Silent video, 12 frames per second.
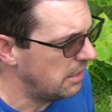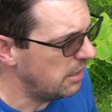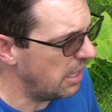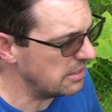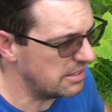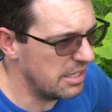
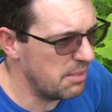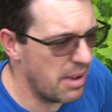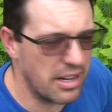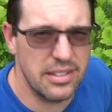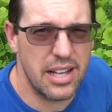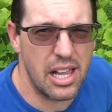Less than
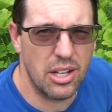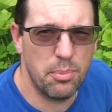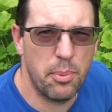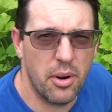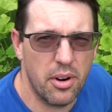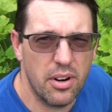about
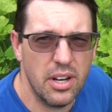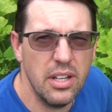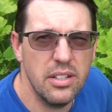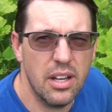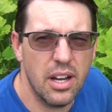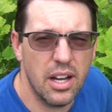$1 per
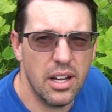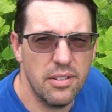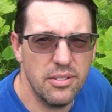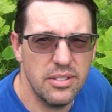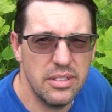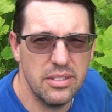
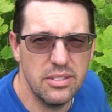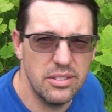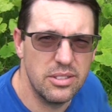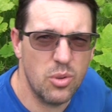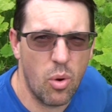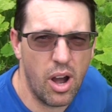
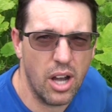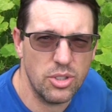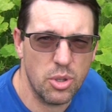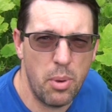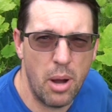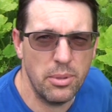
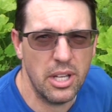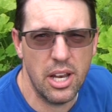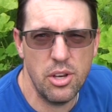squash or pumpkin,